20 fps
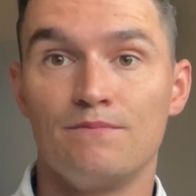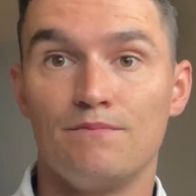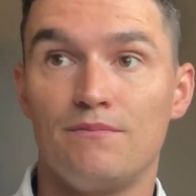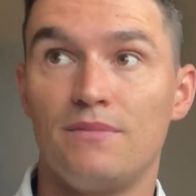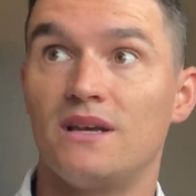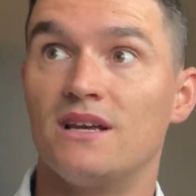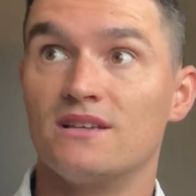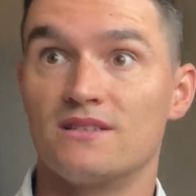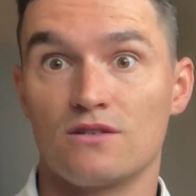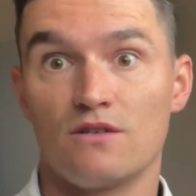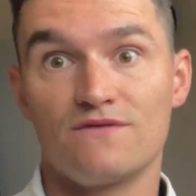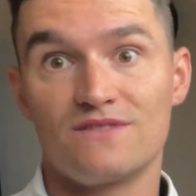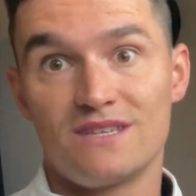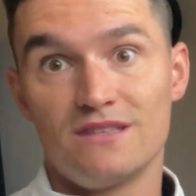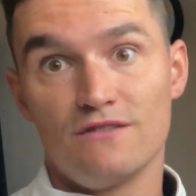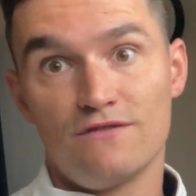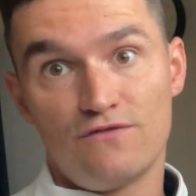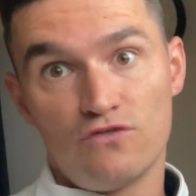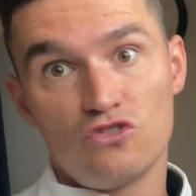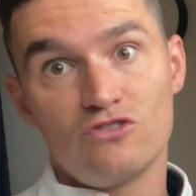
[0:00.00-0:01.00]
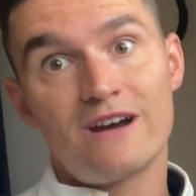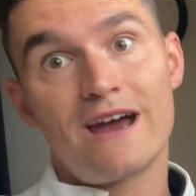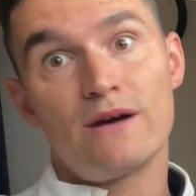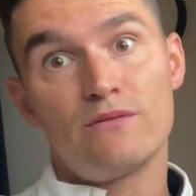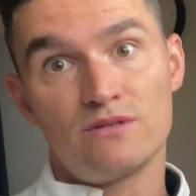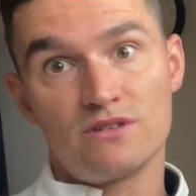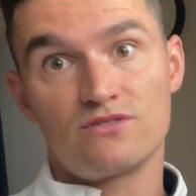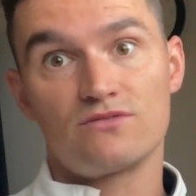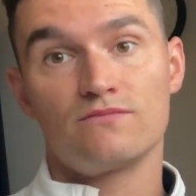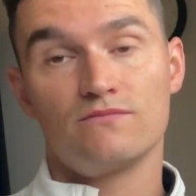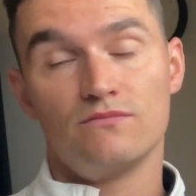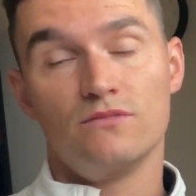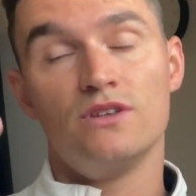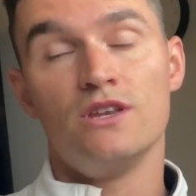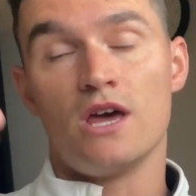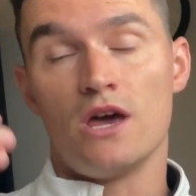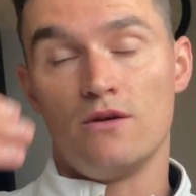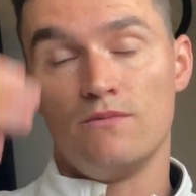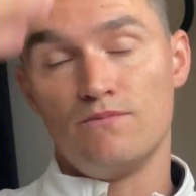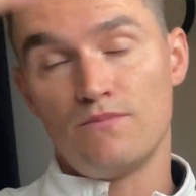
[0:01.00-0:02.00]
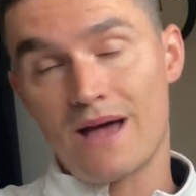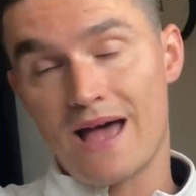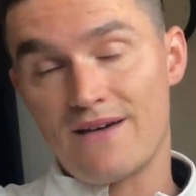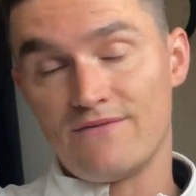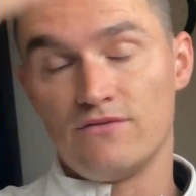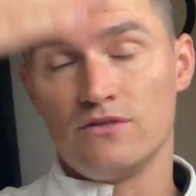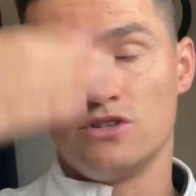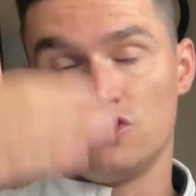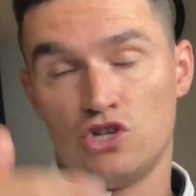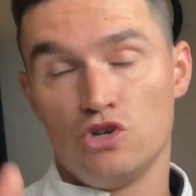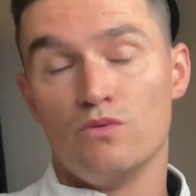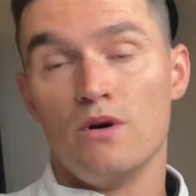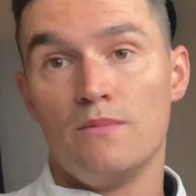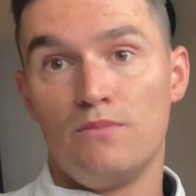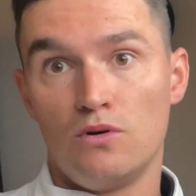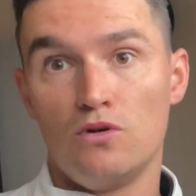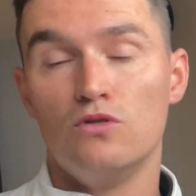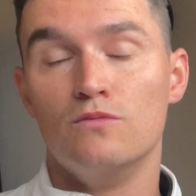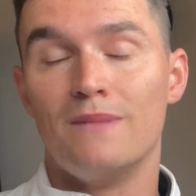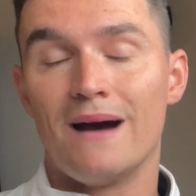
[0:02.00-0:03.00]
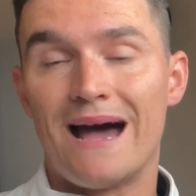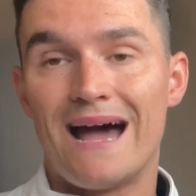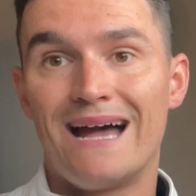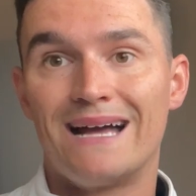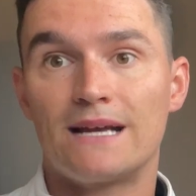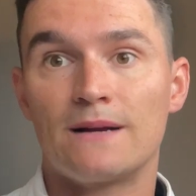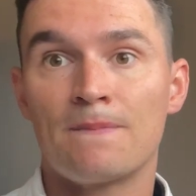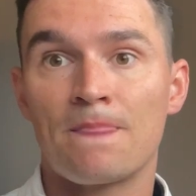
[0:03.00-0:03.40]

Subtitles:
because obviously the 4 hours, have due a pullback.